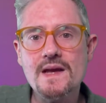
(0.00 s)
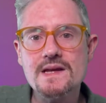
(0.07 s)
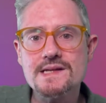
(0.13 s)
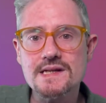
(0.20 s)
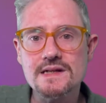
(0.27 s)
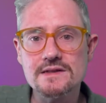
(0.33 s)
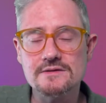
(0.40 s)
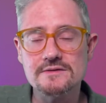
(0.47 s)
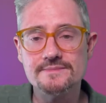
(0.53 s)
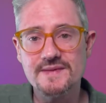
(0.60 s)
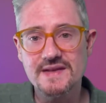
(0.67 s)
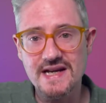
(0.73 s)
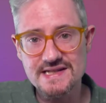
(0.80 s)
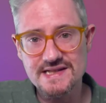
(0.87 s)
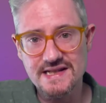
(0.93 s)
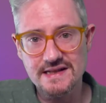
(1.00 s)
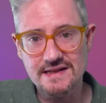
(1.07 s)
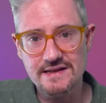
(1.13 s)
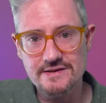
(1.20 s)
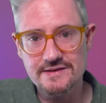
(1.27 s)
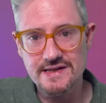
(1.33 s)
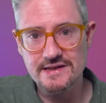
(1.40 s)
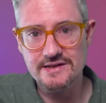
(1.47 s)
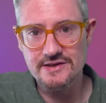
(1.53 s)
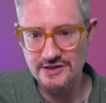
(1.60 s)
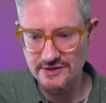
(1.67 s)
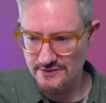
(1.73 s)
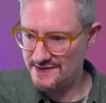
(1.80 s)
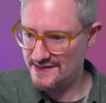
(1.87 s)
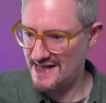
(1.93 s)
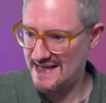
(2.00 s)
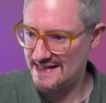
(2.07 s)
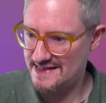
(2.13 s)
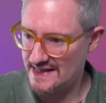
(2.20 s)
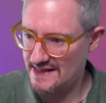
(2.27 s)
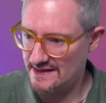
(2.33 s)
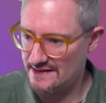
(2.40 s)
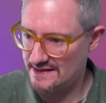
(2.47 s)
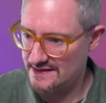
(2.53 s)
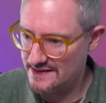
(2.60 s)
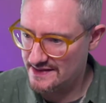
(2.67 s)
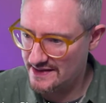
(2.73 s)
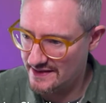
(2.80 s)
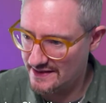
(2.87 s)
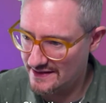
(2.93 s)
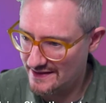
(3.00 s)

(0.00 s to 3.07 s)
So the next thing, using Shoot's ad telers.